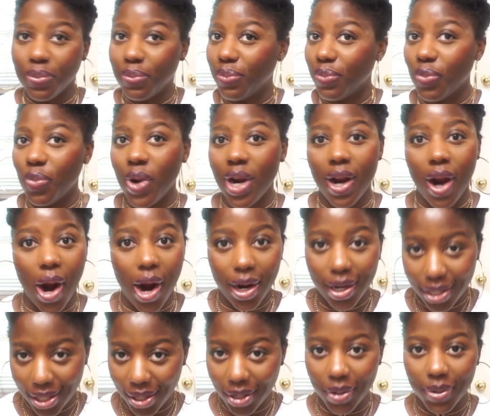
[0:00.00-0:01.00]
where
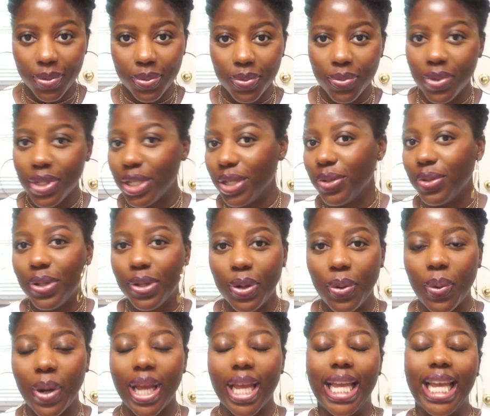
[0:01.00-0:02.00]
are you? What are you
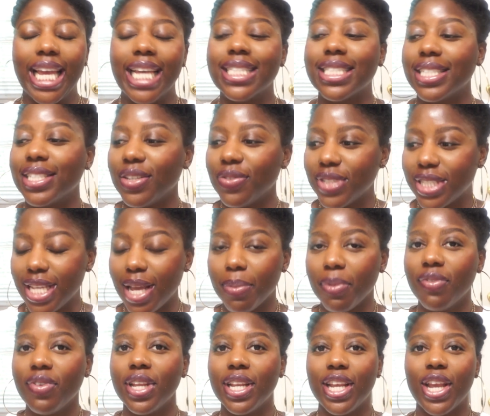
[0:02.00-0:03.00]
doing? It's a different type
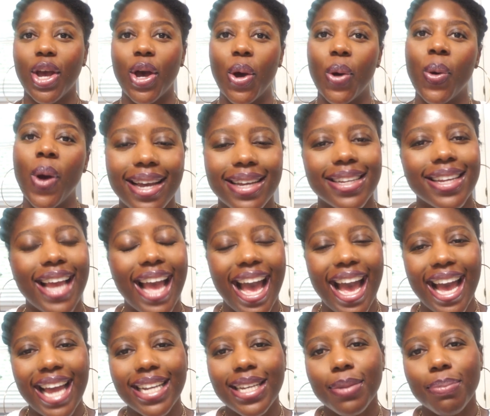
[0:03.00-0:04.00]
of video.
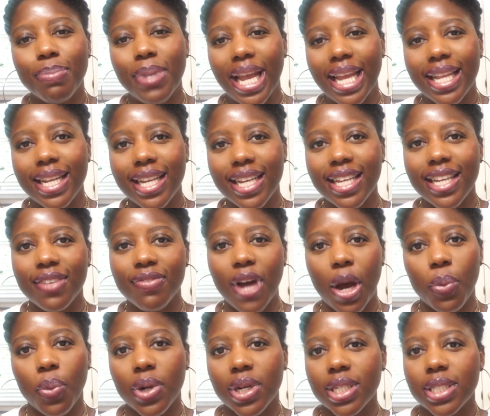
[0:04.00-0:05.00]
I debated if
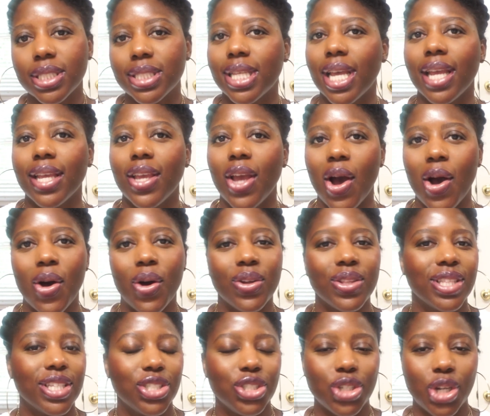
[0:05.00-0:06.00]
I wanted to take y'all
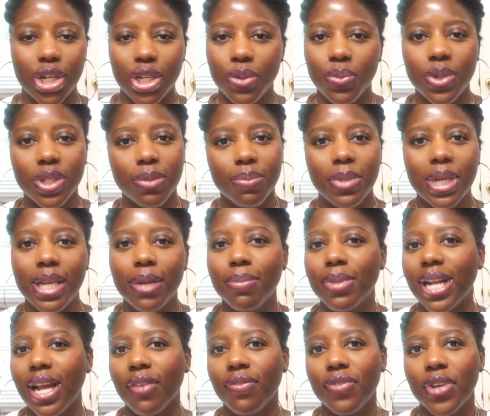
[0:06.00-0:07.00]
on this journey with me,
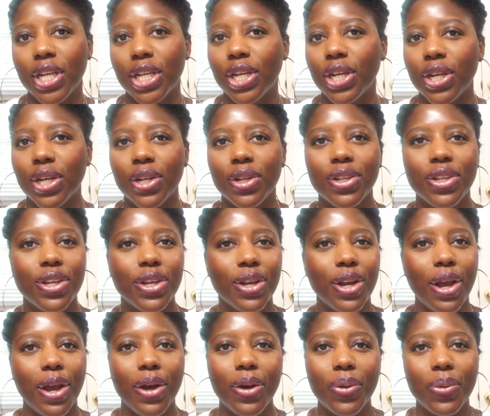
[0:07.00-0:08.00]
but I figured, you
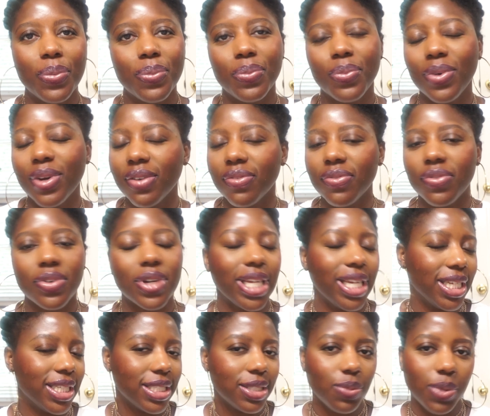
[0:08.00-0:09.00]
know, we're
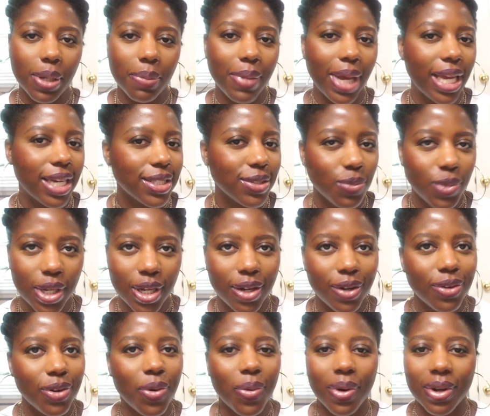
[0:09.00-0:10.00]
friends. We may as
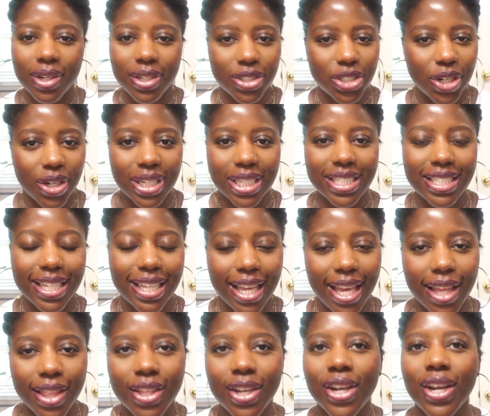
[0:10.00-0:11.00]
well go on the journey
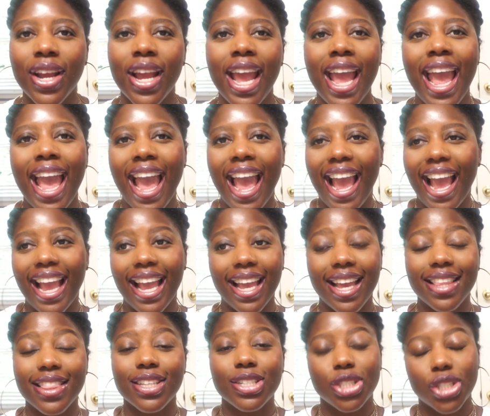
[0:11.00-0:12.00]
together.
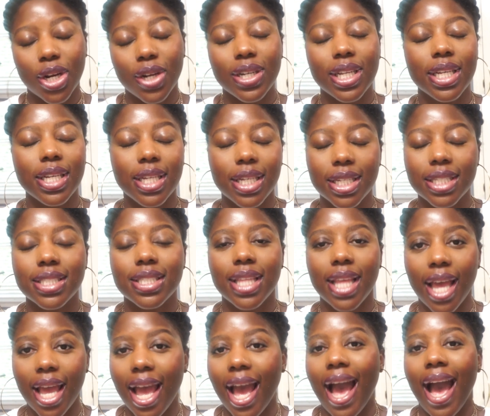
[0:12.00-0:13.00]
And the journey is
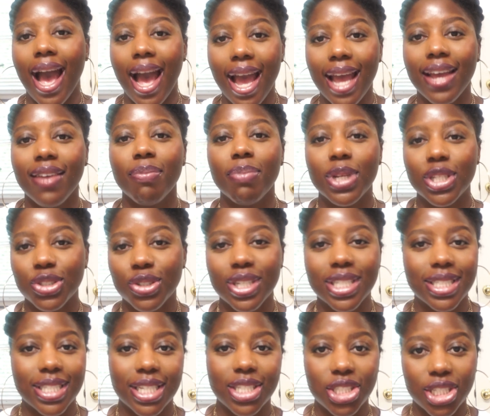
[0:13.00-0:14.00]
that I have been
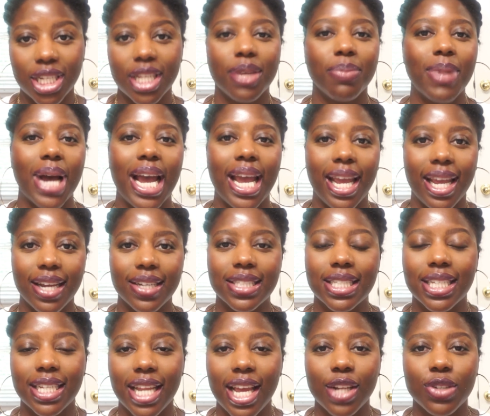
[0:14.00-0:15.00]
transitioning my hair
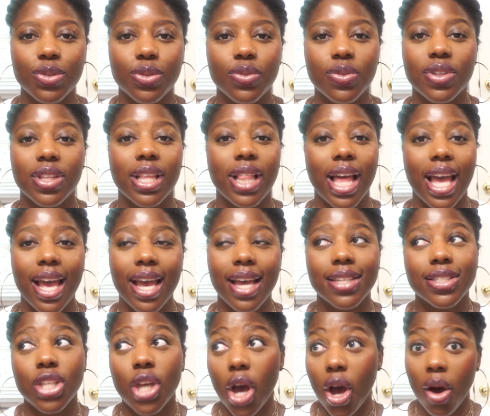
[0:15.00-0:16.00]
to natural for the
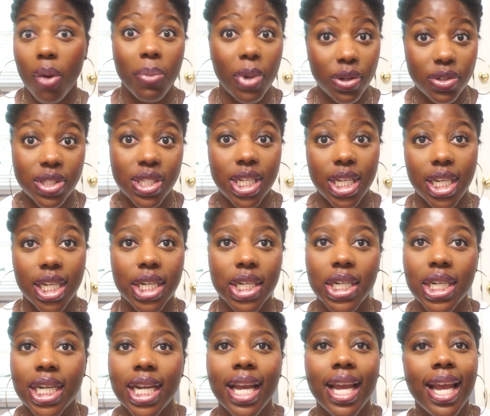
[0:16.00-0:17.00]
last almost
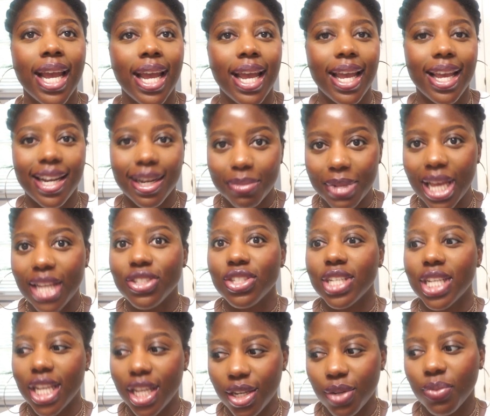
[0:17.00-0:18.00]
year, and I'm
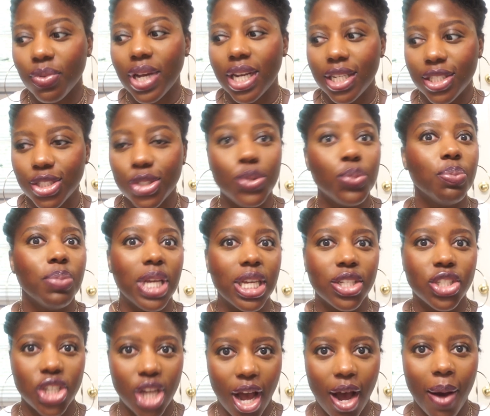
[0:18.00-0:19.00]
actually getting ready to
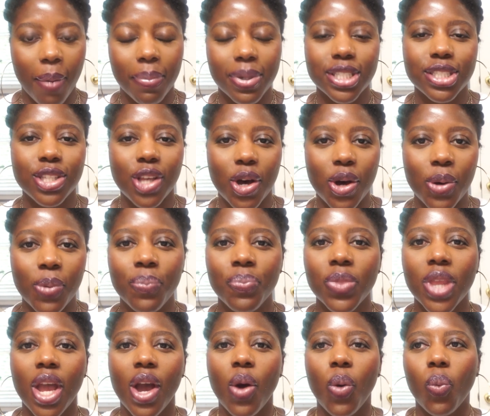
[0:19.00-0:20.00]
big chop. So
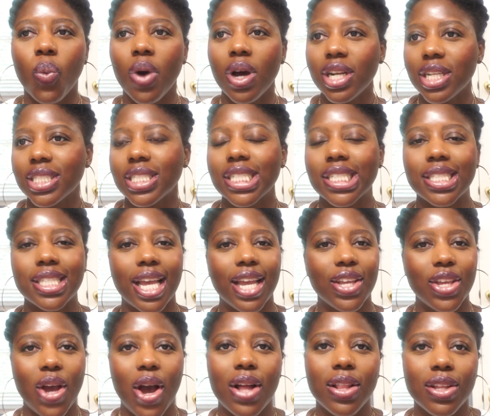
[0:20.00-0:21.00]
want to just
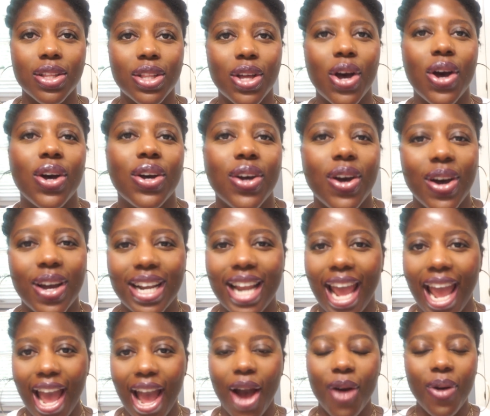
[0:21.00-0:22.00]
take y'all along on
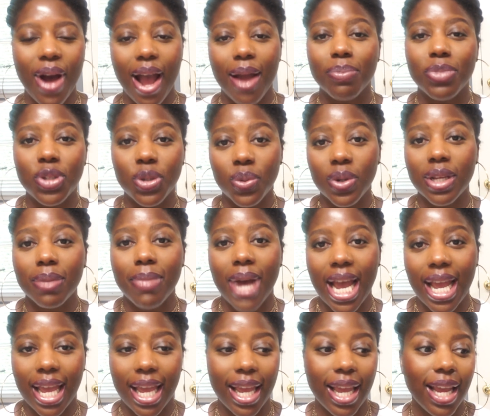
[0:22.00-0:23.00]
how I'm doing
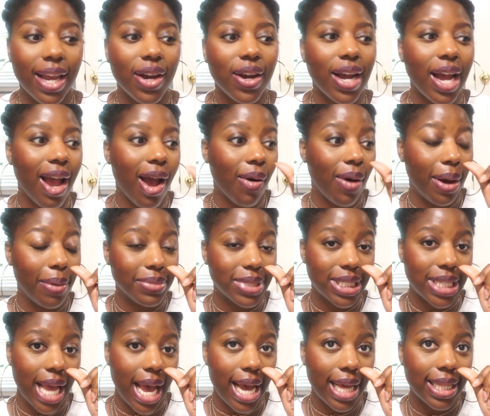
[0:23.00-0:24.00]
my hair, how I'm
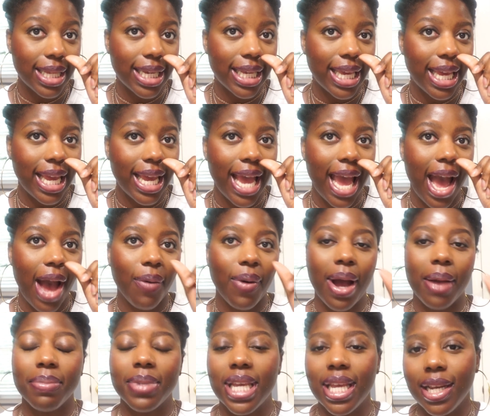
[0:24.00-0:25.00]
styling it, how
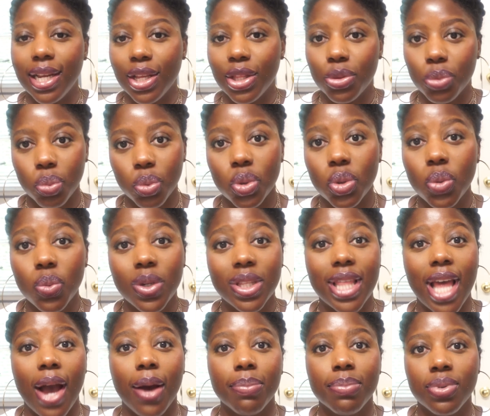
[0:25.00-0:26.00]
I'm getting through
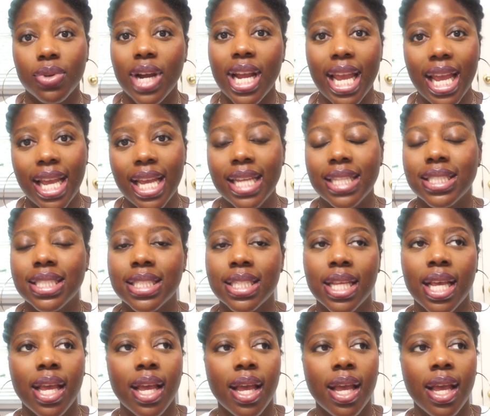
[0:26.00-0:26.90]
without braids